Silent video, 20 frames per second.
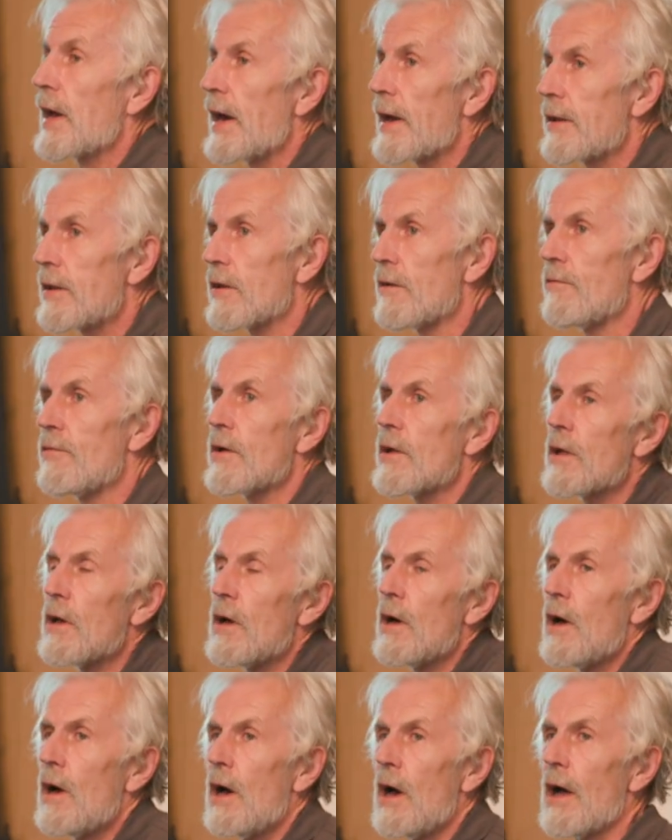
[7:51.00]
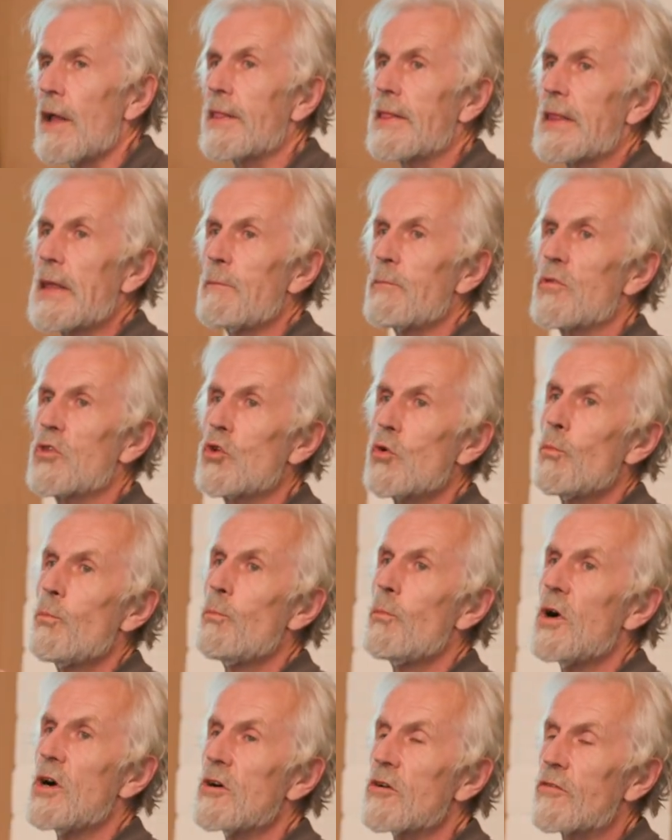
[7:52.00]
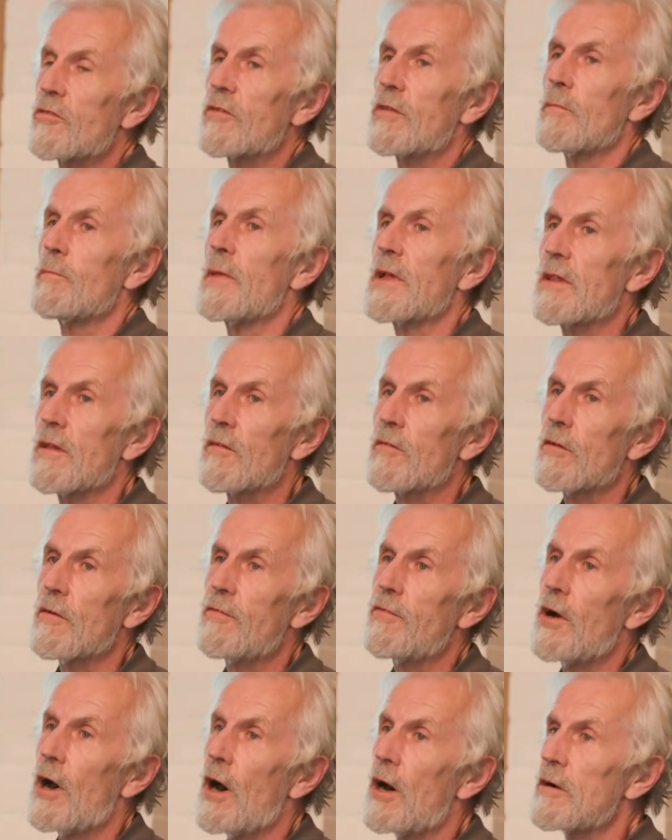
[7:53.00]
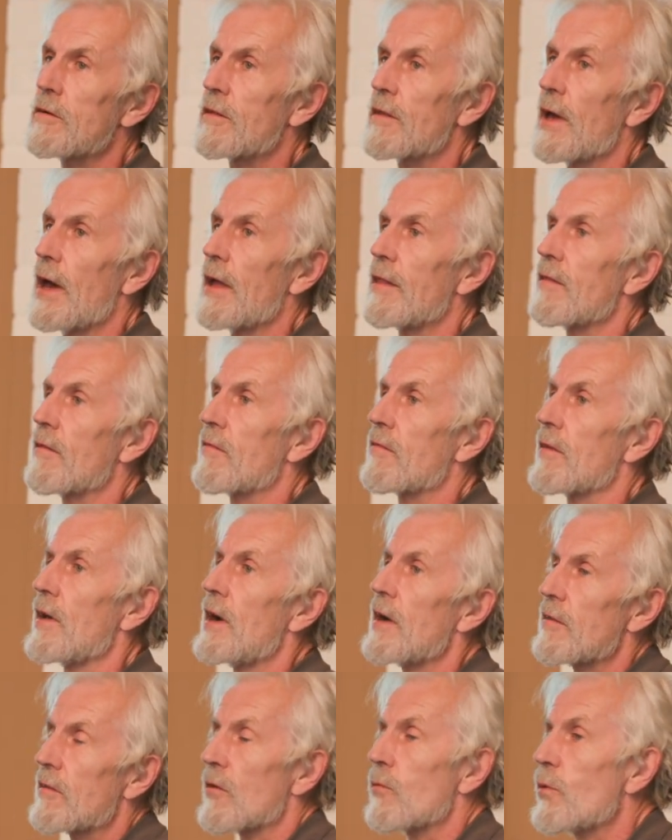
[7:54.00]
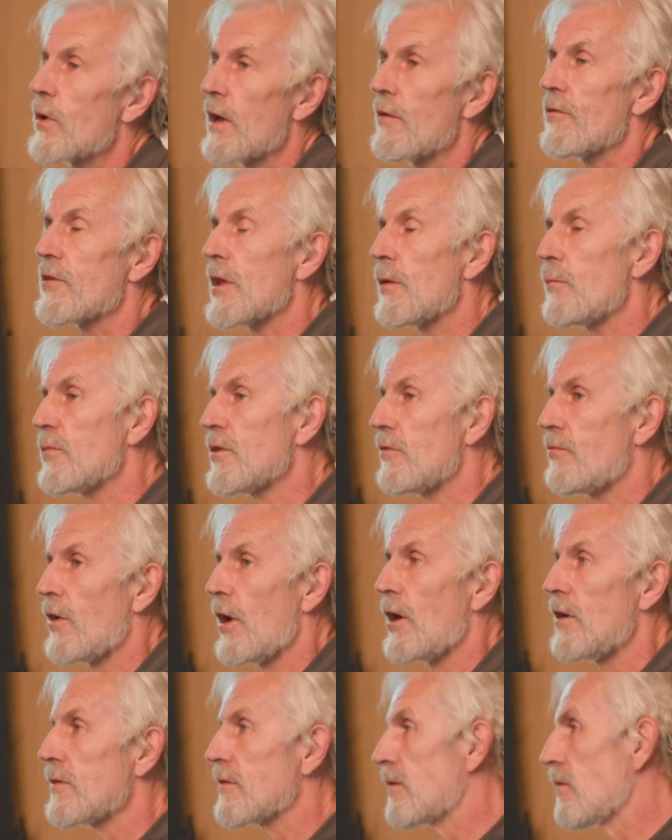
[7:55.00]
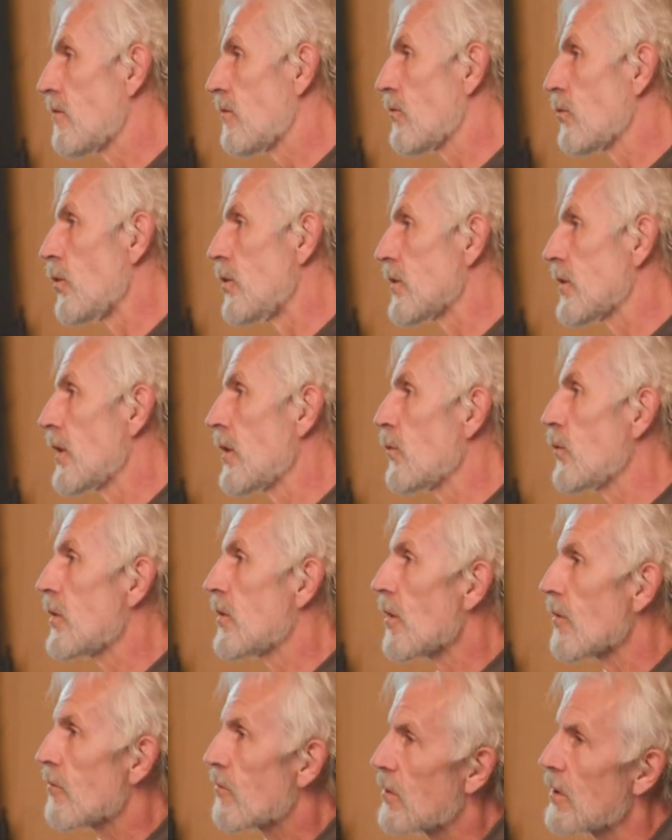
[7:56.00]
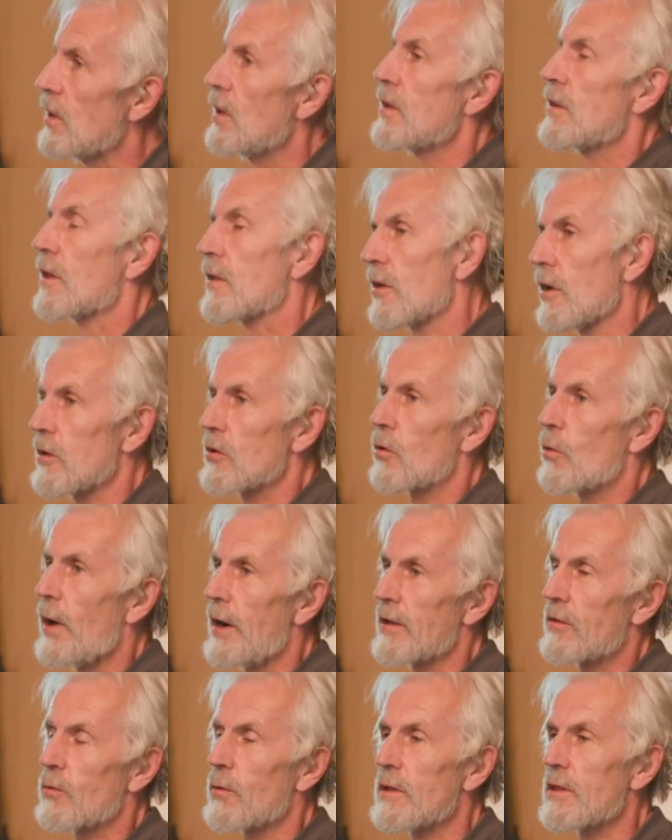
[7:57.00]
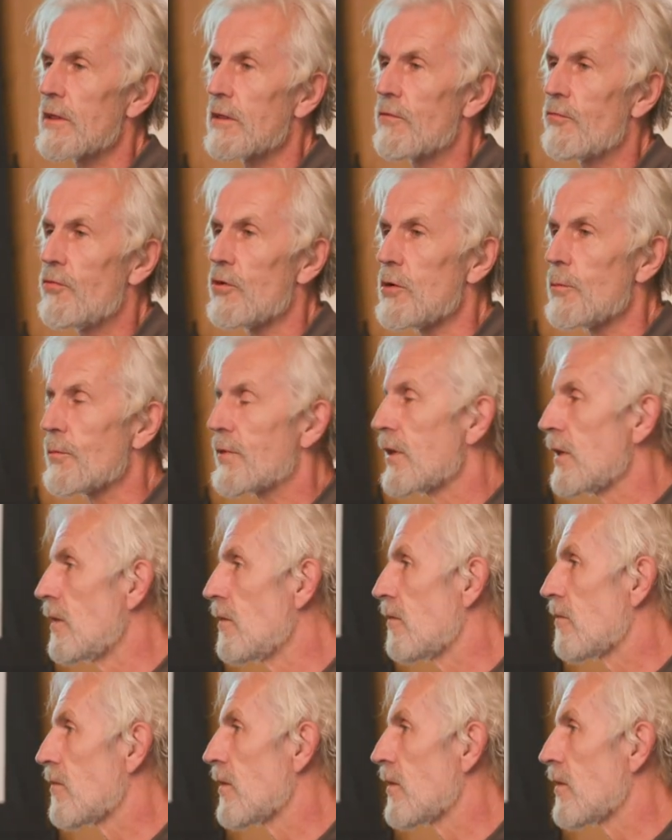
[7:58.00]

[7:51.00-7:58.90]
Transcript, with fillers: kind of a attempt to merge the methods of art and science. And we have a number of artists working with us that are quite well informed in